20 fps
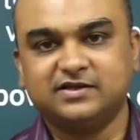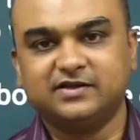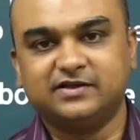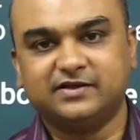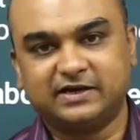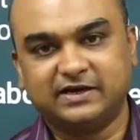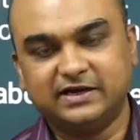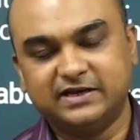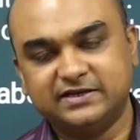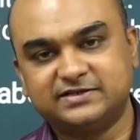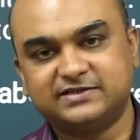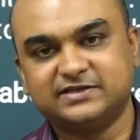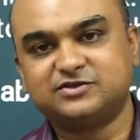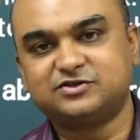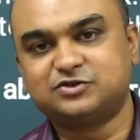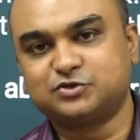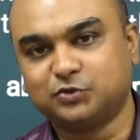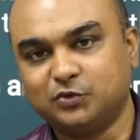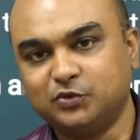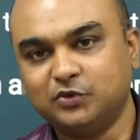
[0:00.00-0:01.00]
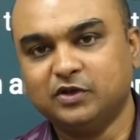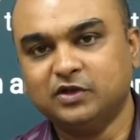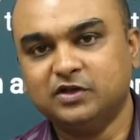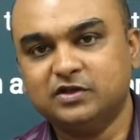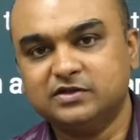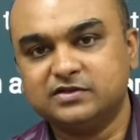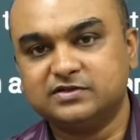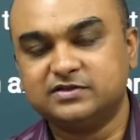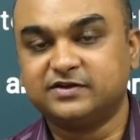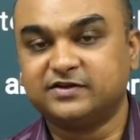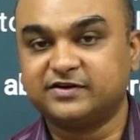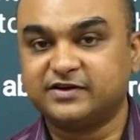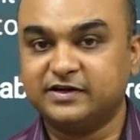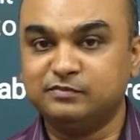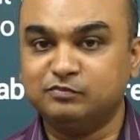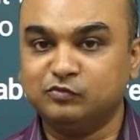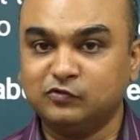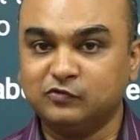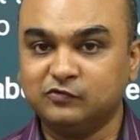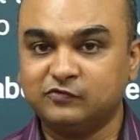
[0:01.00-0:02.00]
related to the
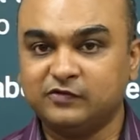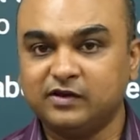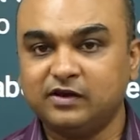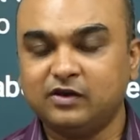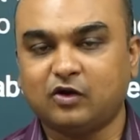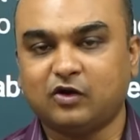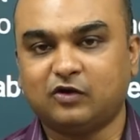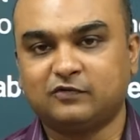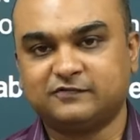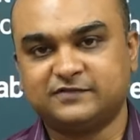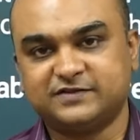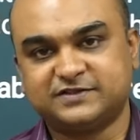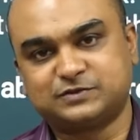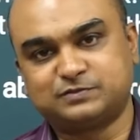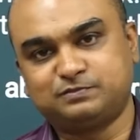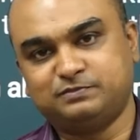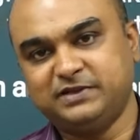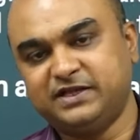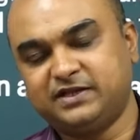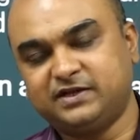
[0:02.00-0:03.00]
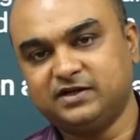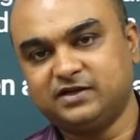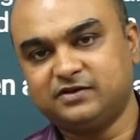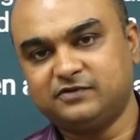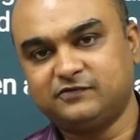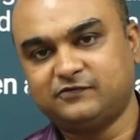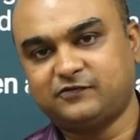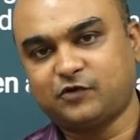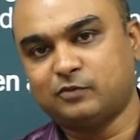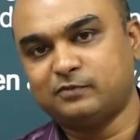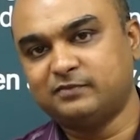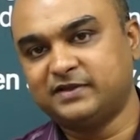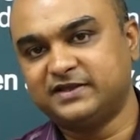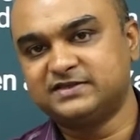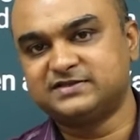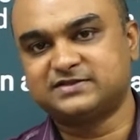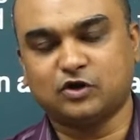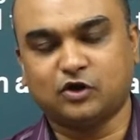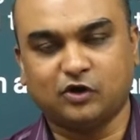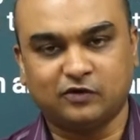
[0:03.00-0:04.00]
removal of the Speaker from
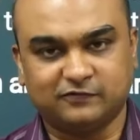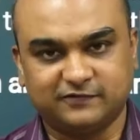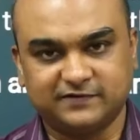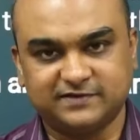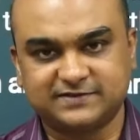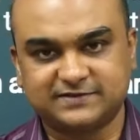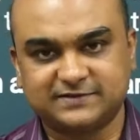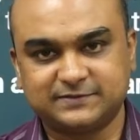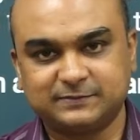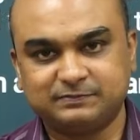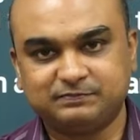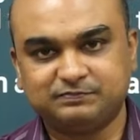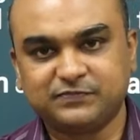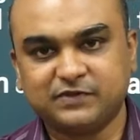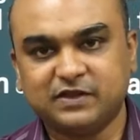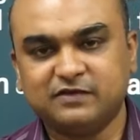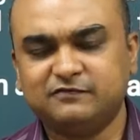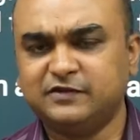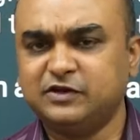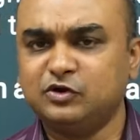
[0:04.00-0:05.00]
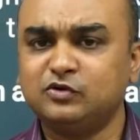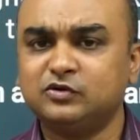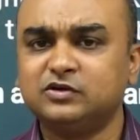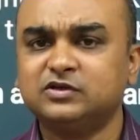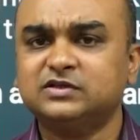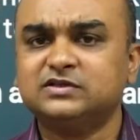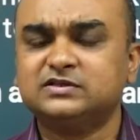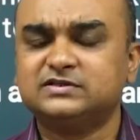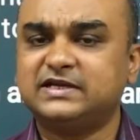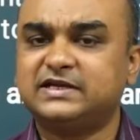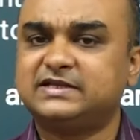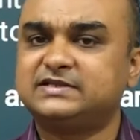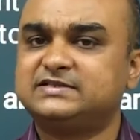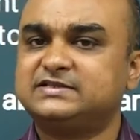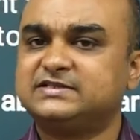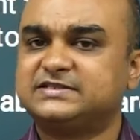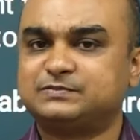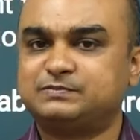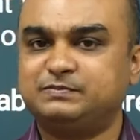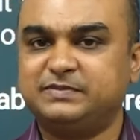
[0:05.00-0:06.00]
his office. We know that
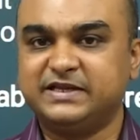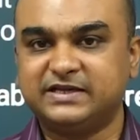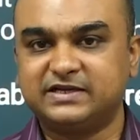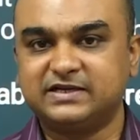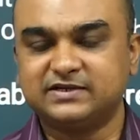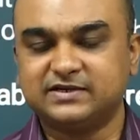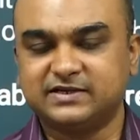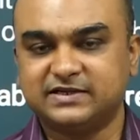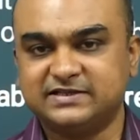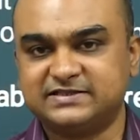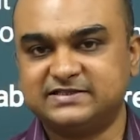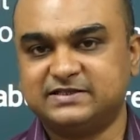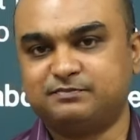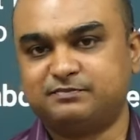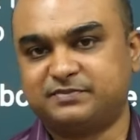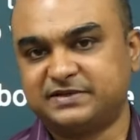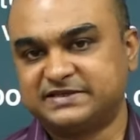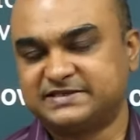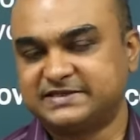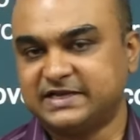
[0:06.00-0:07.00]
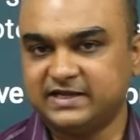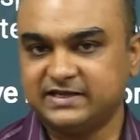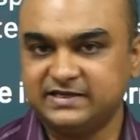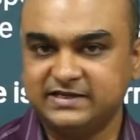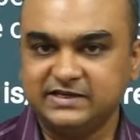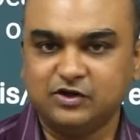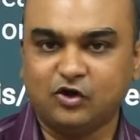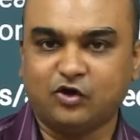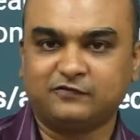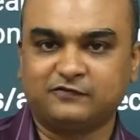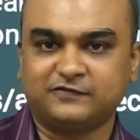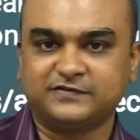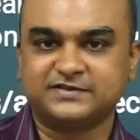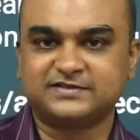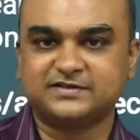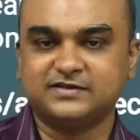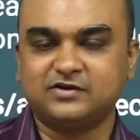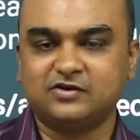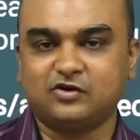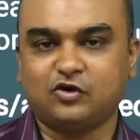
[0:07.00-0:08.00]
the Speaker is the presiding
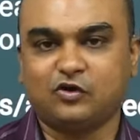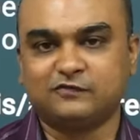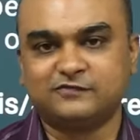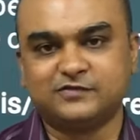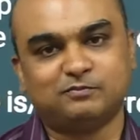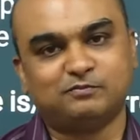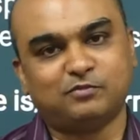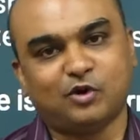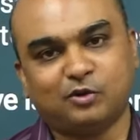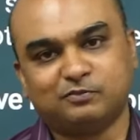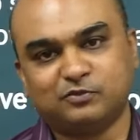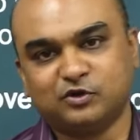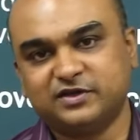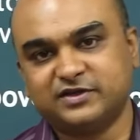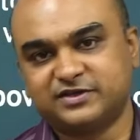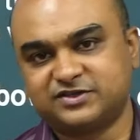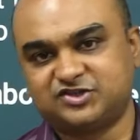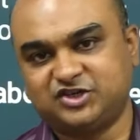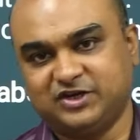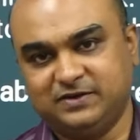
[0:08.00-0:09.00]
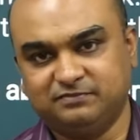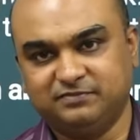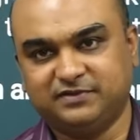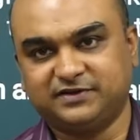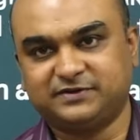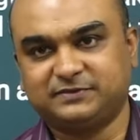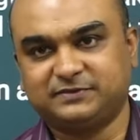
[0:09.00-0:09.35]
officer of the popular chamber.